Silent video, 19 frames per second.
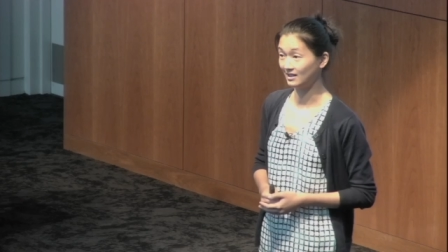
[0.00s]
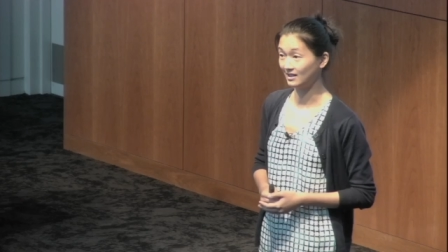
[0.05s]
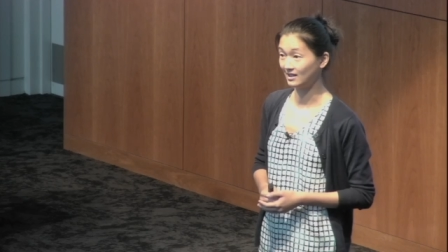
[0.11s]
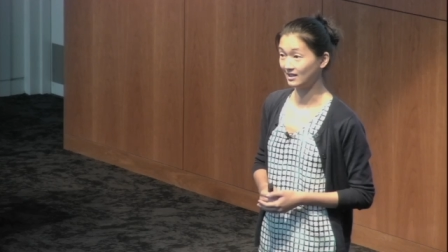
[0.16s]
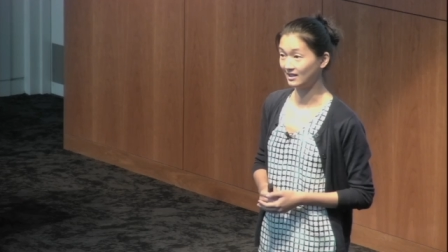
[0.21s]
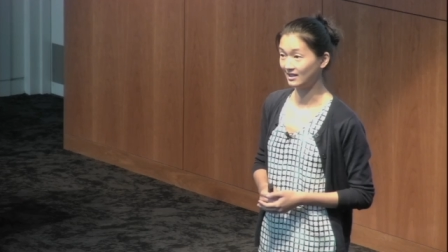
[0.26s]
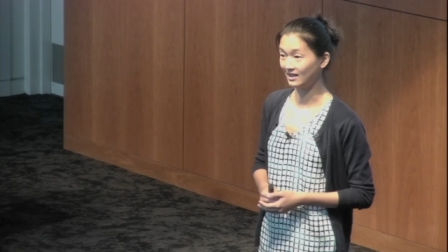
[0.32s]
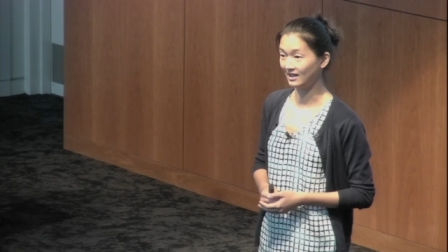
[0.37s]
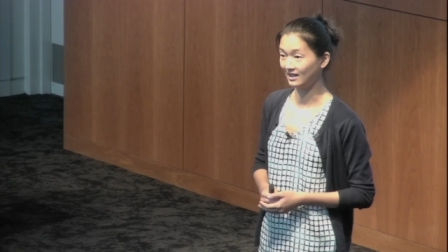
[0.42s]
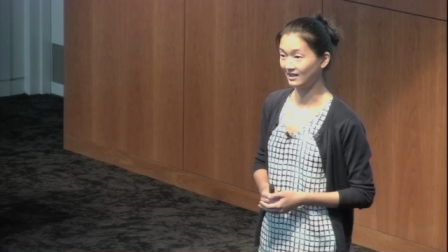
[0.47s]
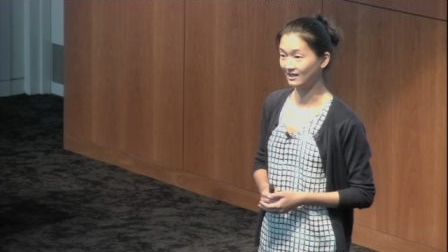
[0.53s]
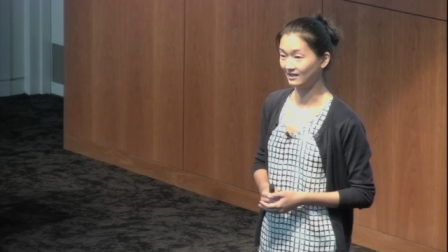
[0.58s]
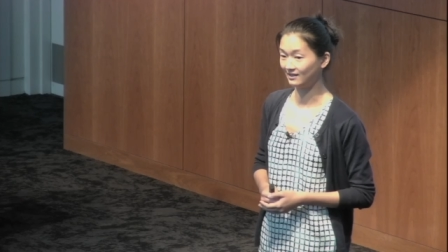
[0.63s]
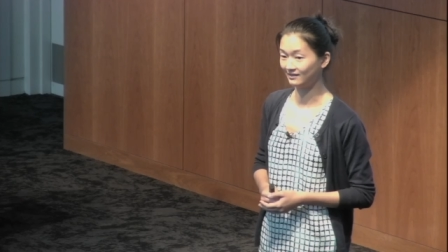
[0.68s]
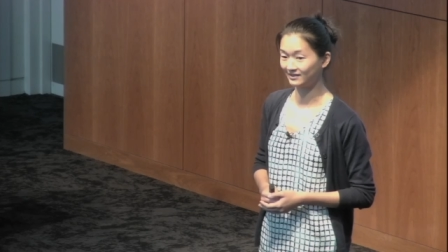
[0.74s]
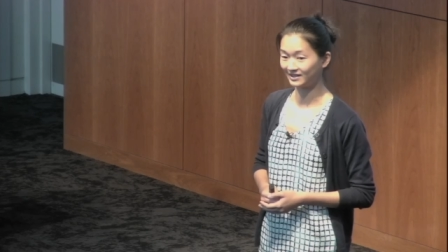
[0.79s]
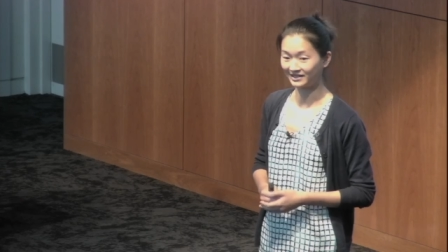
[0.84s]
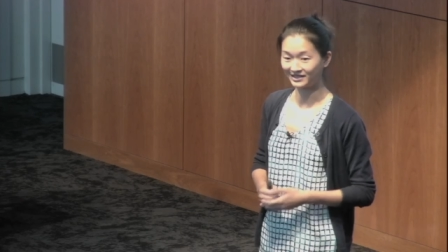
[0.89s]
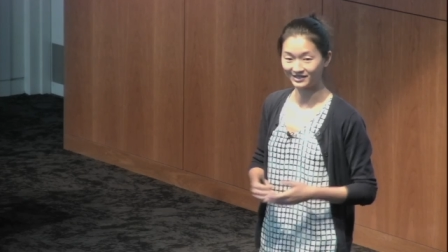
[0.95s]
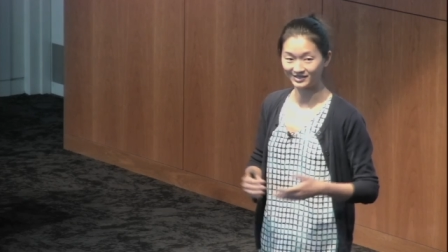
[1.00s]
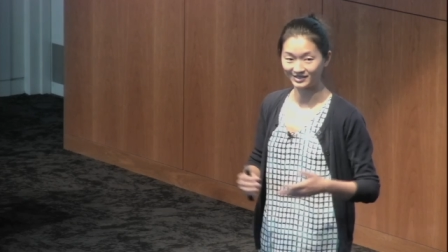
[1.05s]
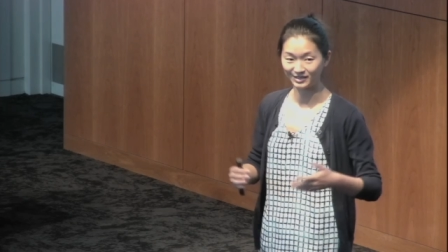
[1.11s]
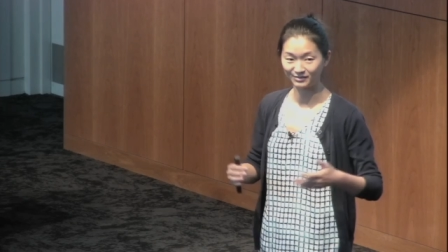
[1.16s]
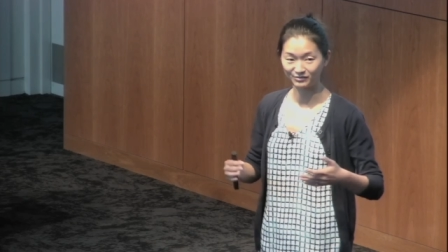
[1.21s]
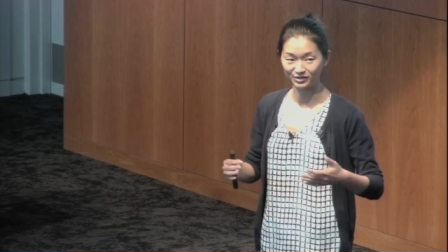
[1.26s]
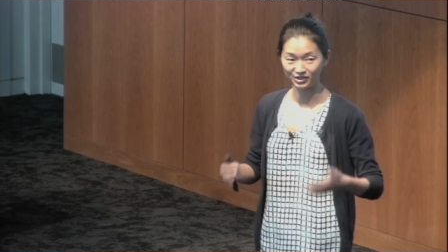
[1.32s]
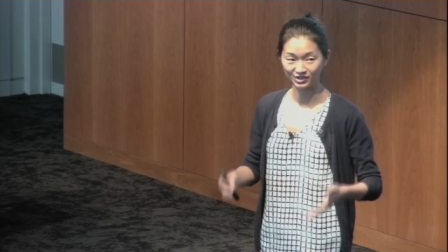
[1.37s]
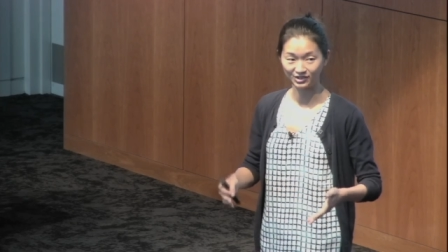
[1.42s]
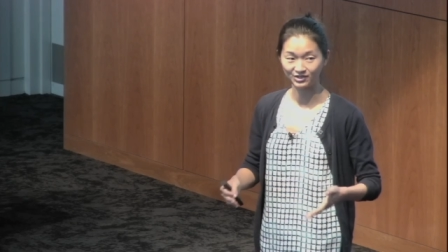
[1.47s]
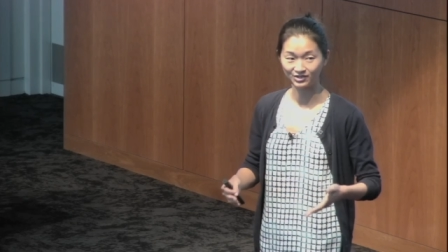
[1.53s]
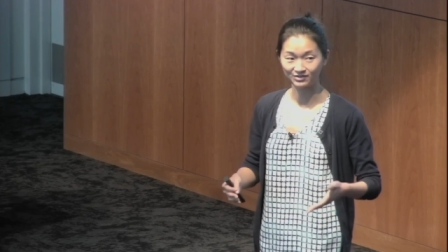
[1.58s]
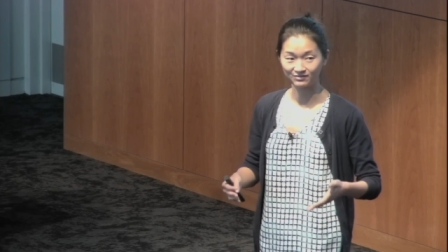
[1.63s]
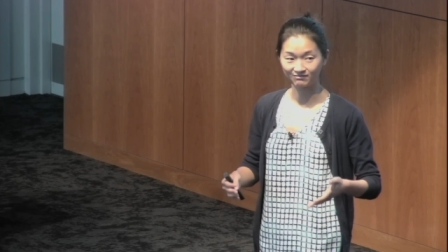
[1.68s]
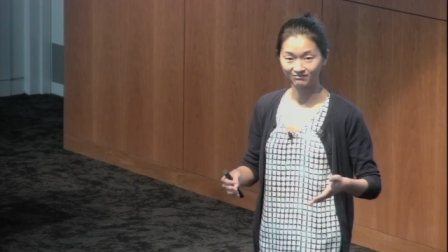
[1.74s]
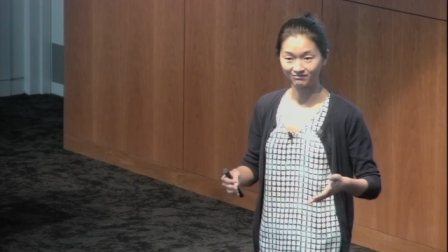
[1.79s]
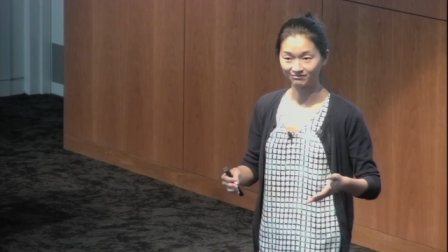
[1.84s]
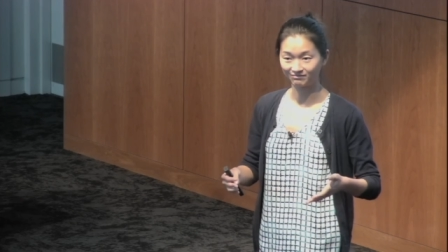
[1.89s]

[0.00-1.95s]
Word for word: Uh, and like I said, we just